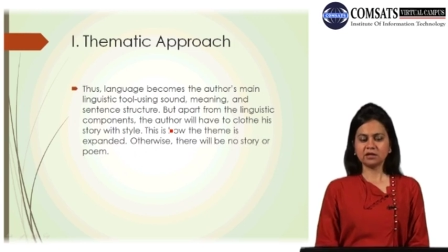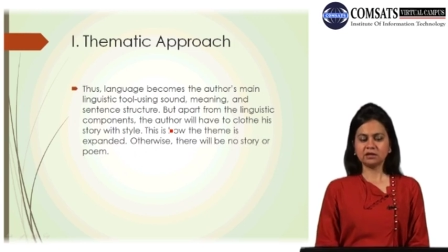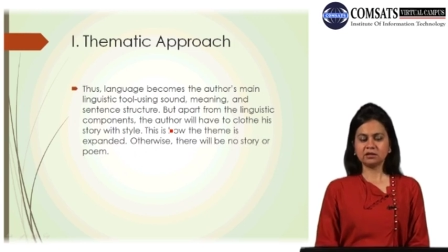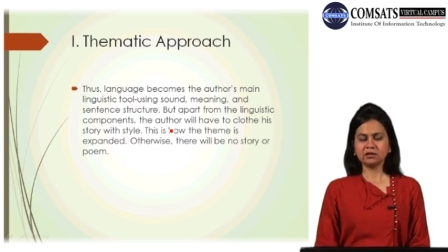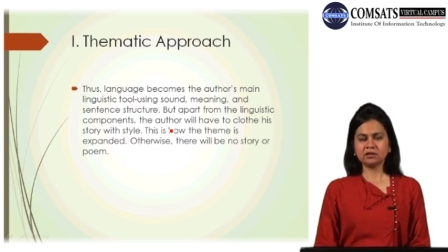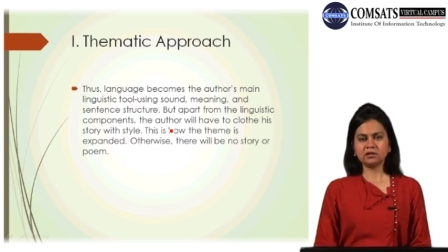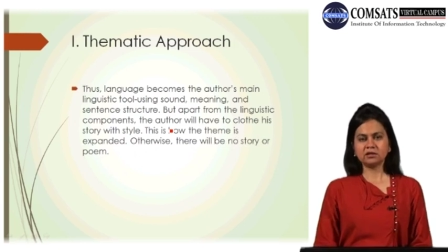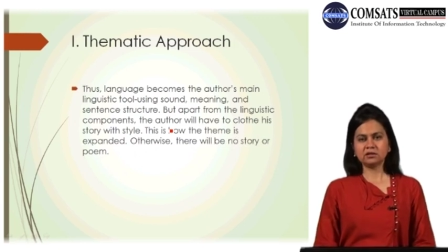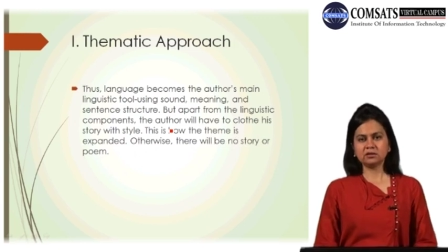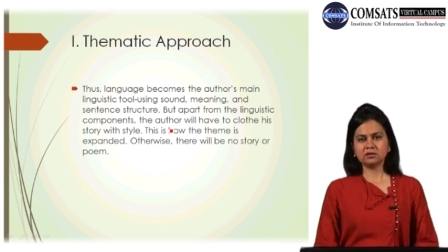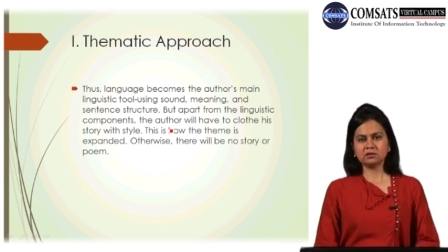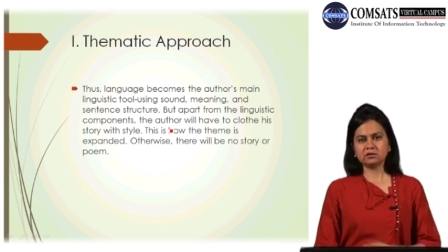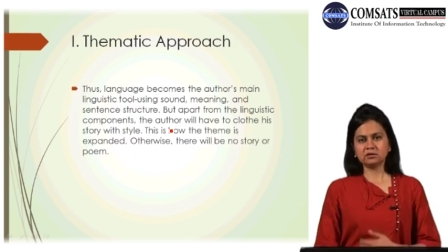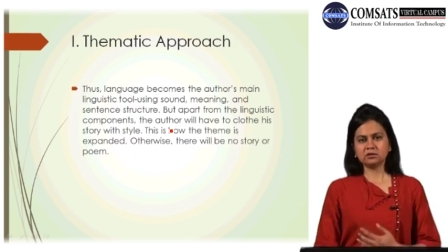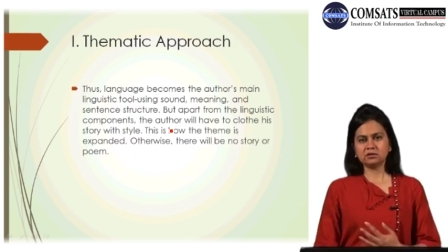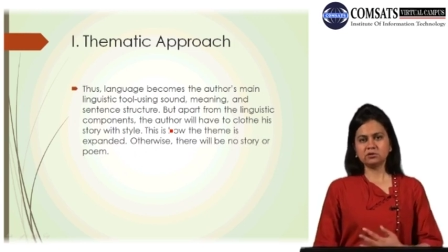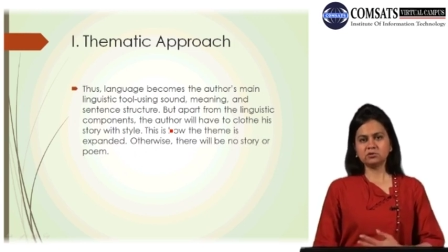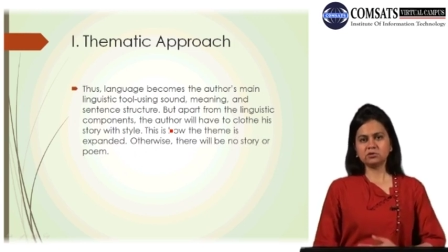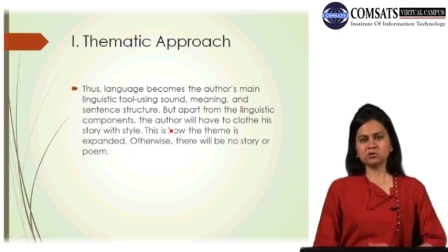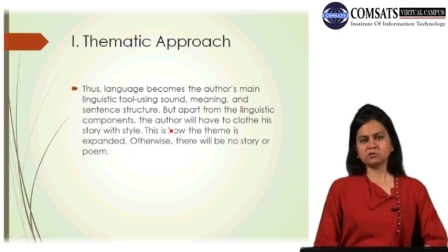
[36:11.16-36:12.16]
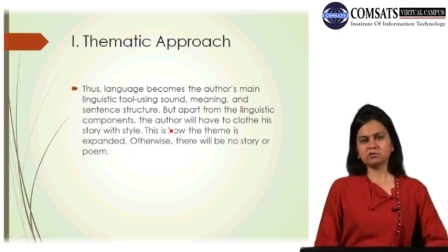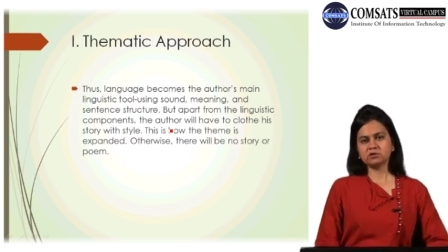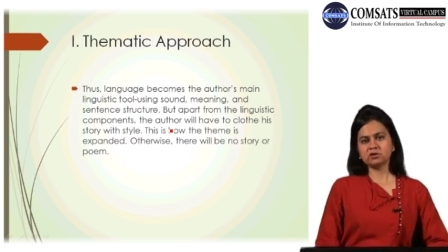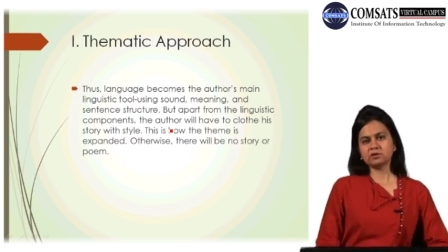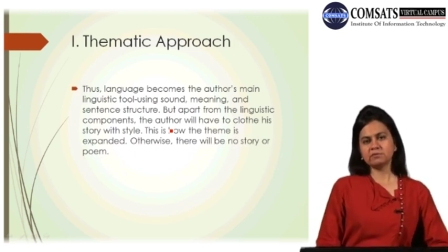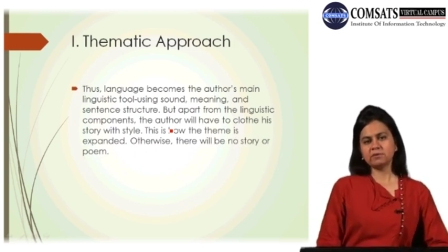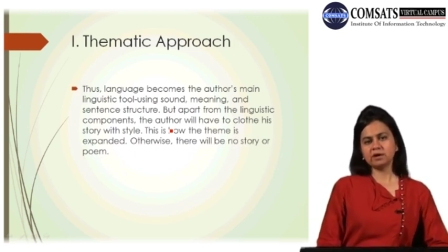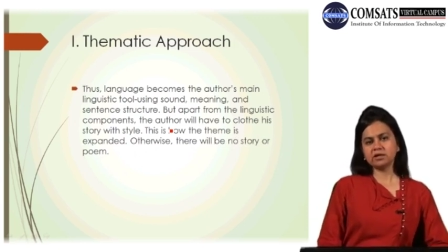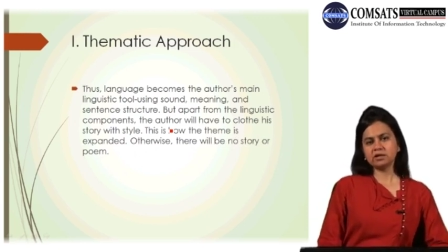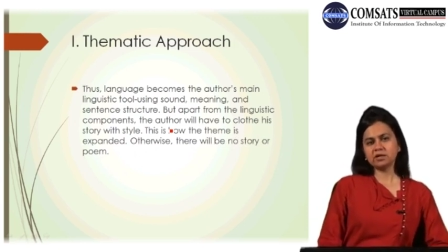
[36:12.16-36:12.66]
In the use of
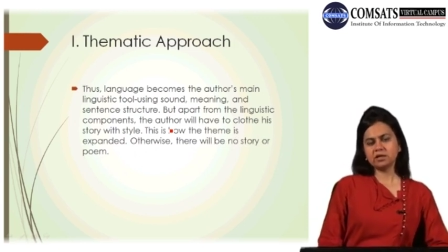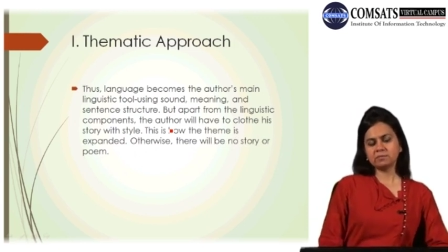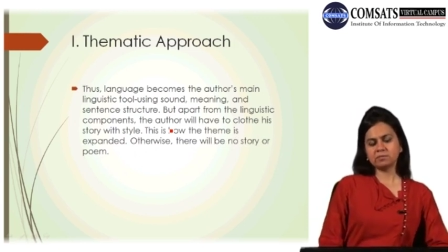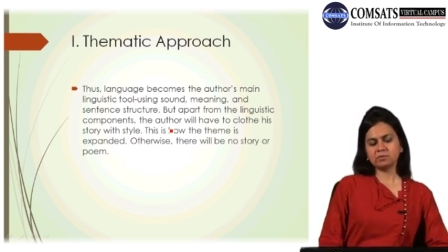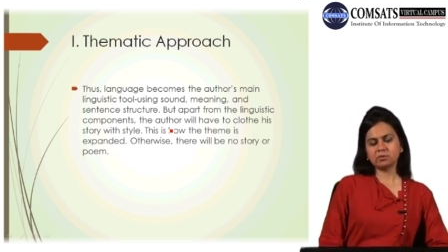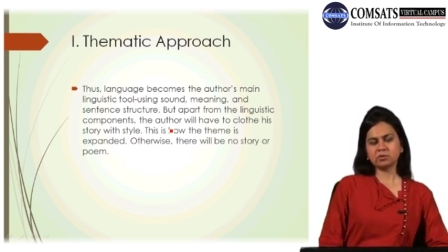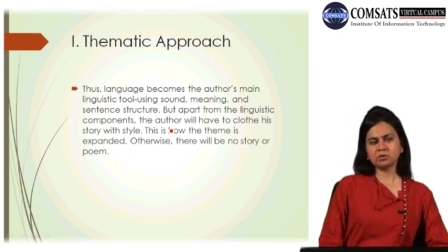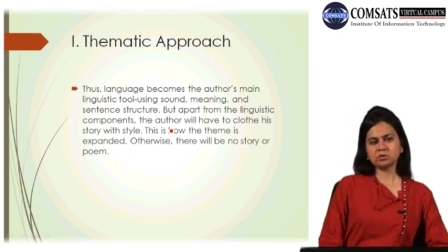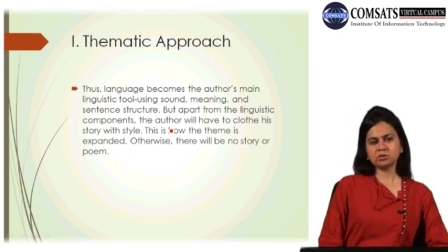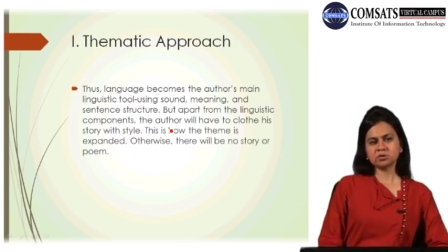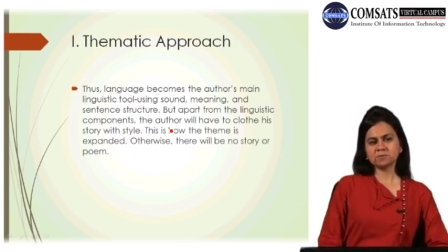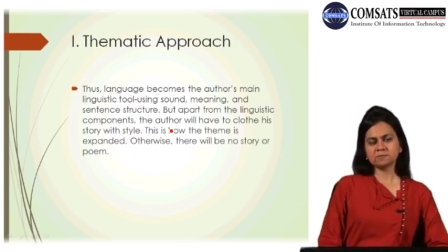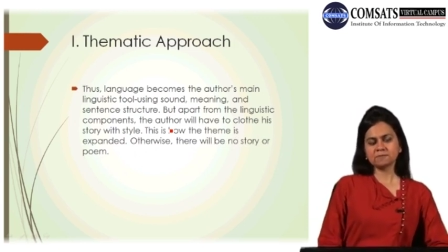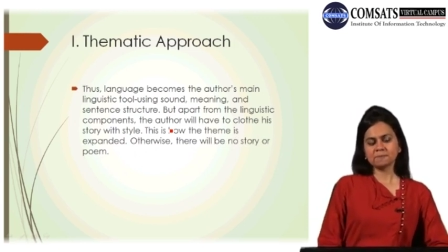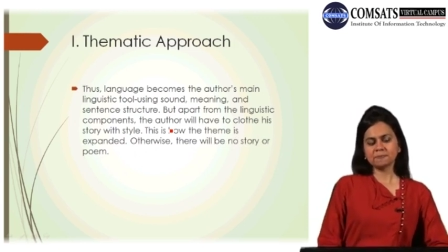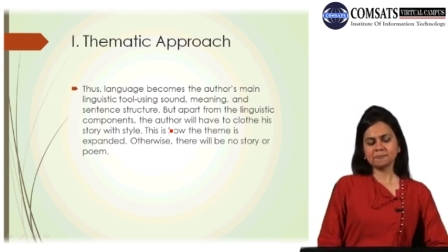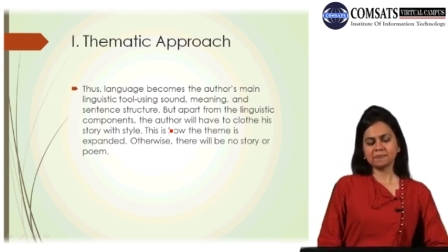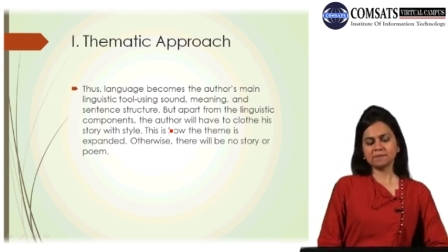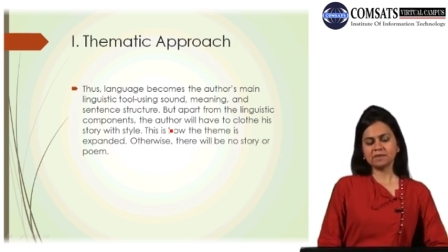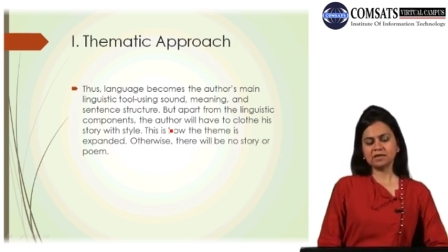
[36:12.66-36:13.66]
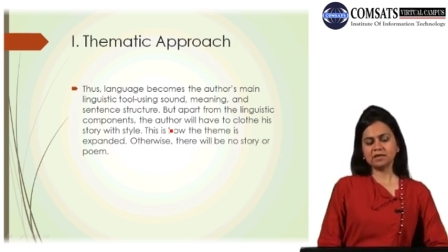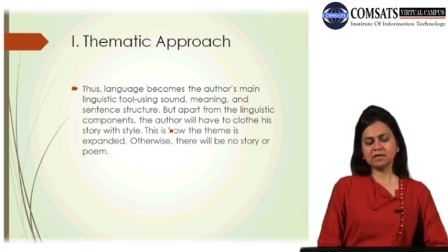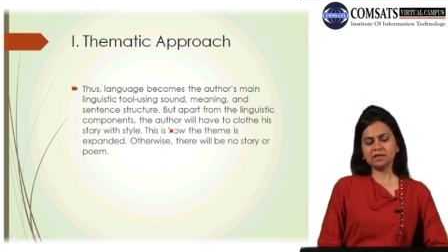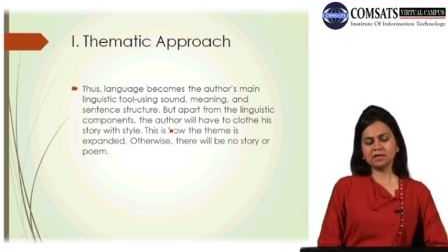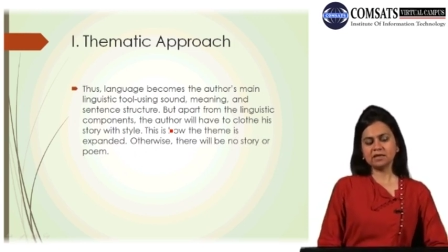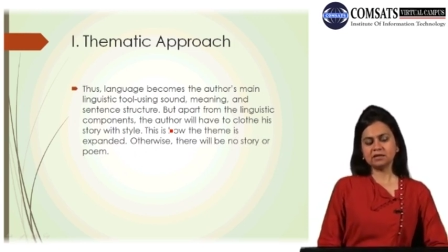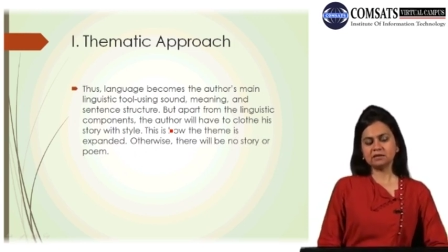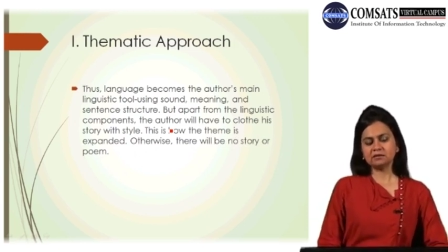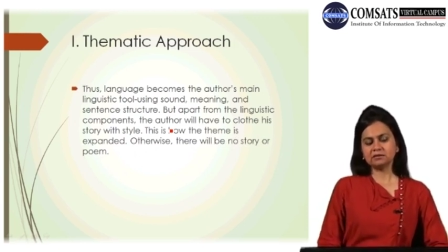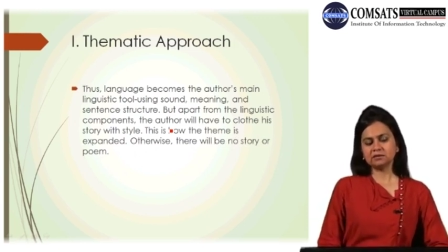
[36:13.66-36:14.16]
thematic approach,
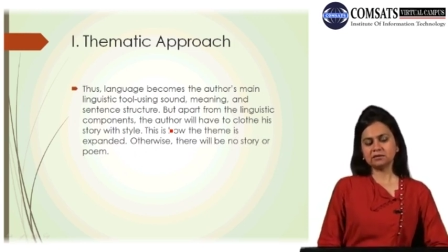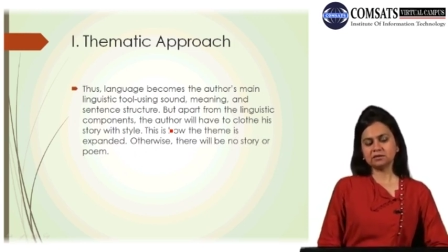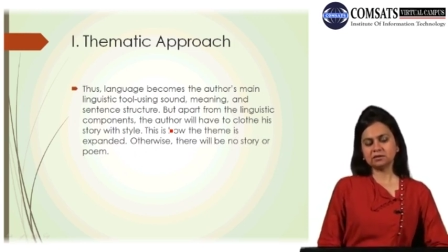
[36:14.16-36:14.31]
the